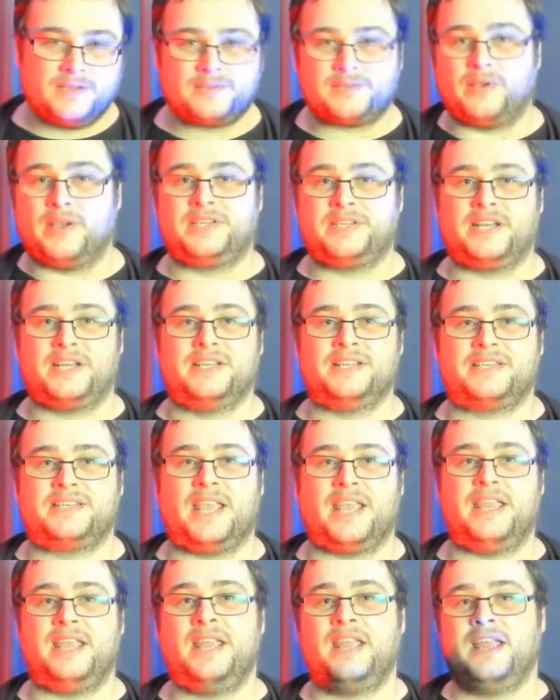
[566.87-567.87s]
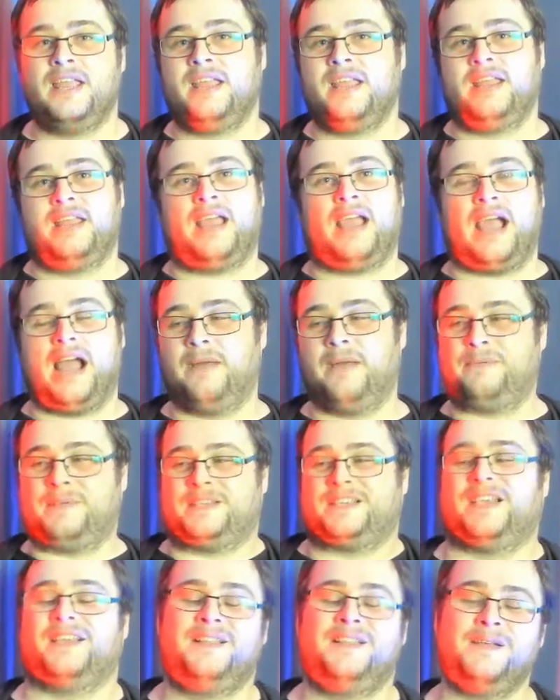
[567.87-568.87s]
as you can see,
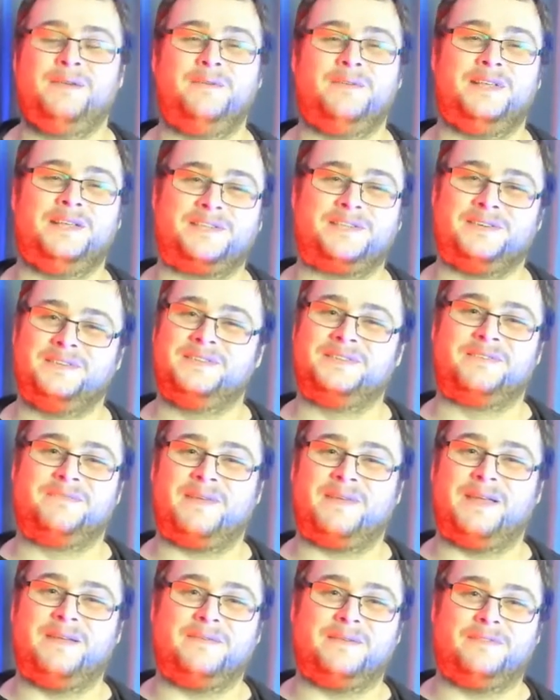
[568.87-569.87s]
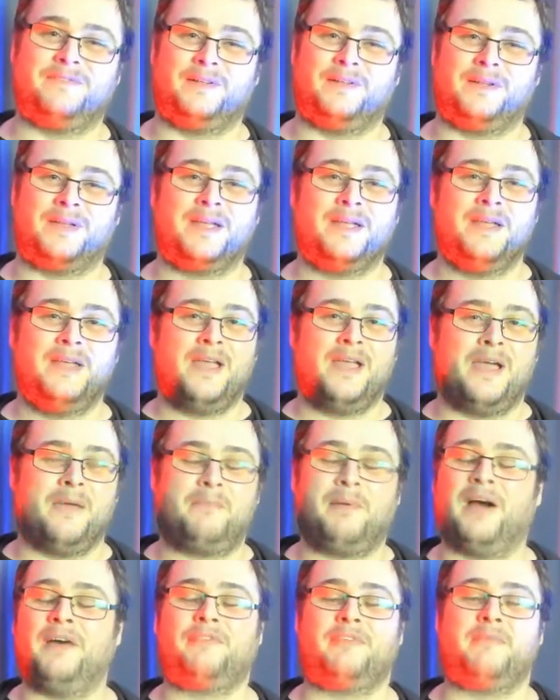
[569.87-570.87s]
absolutely tons of people following.
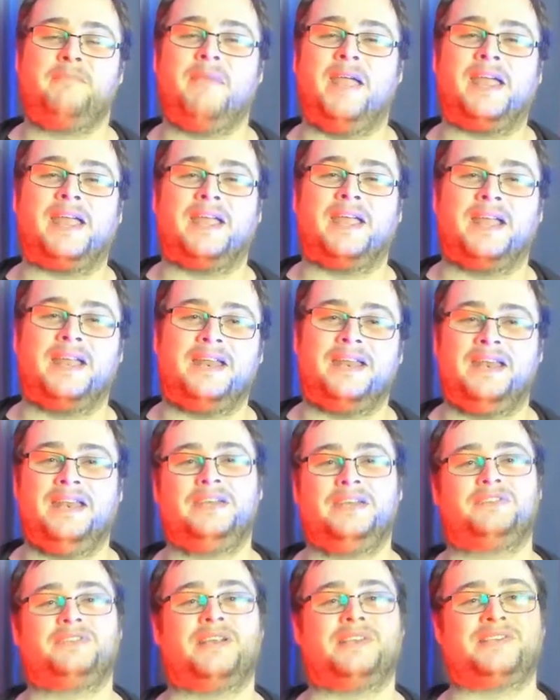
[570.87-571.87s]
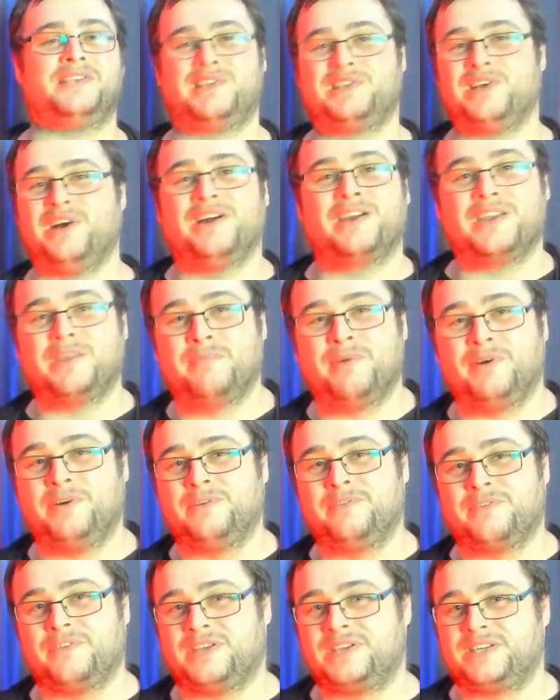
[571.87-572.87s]
Apart from making it an interesting talking point
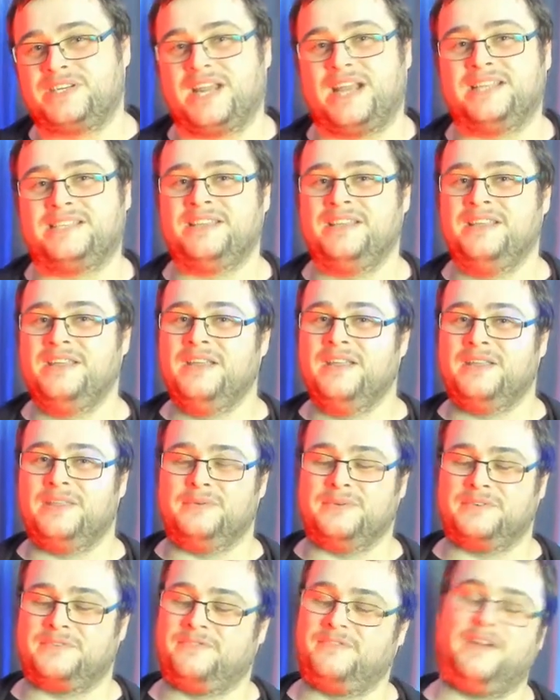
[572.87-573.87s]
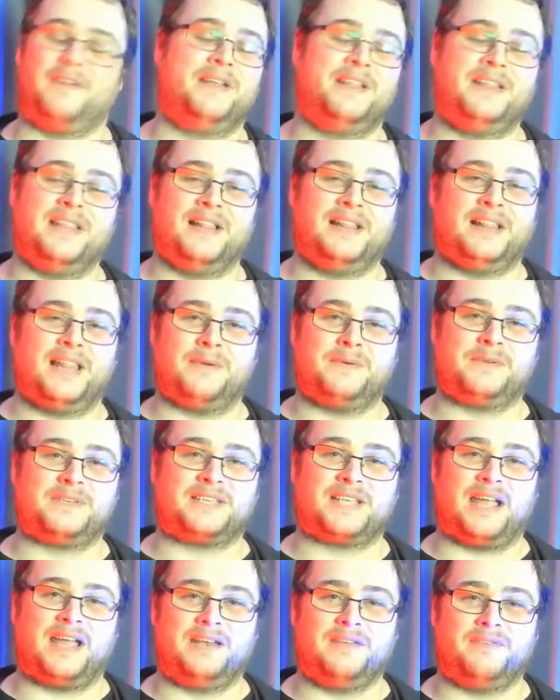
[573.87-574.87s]
for the chat, there was very little
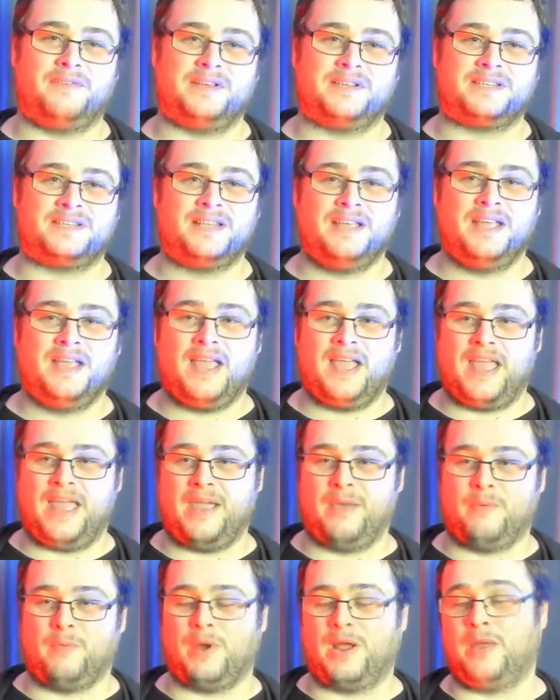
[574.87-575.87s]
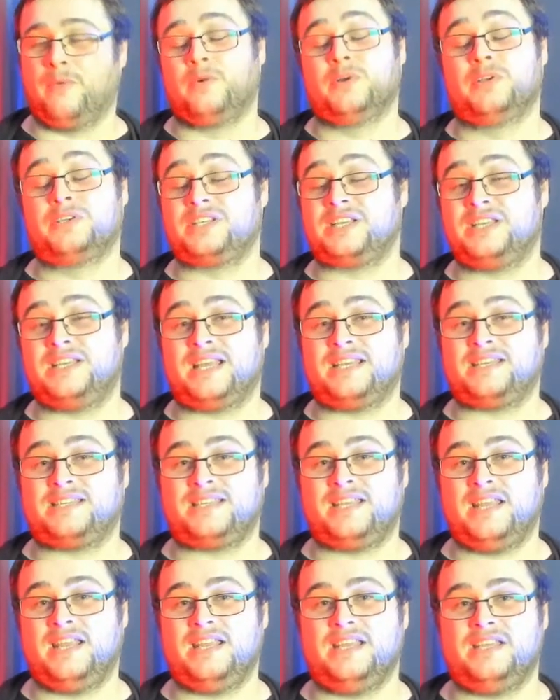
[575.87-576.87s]
outside of it. What I would suggest
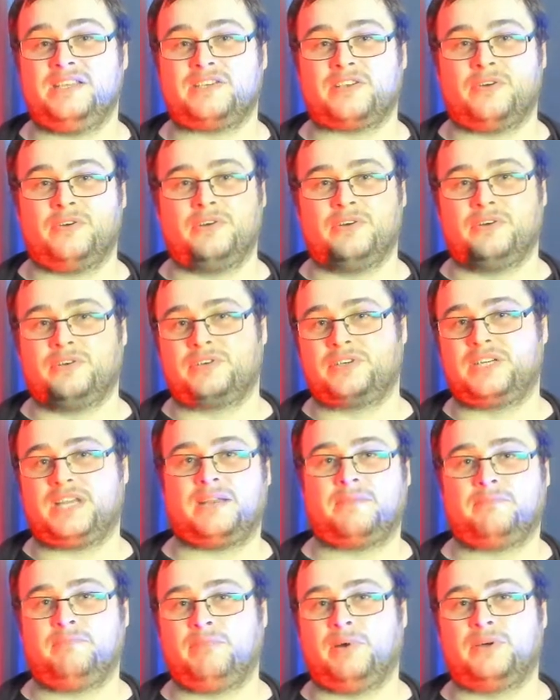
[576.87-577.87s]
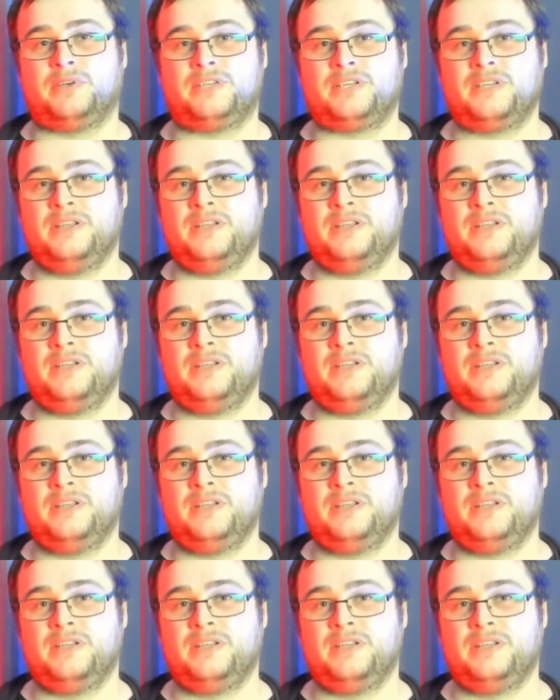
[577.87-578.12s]
is on your chat bot,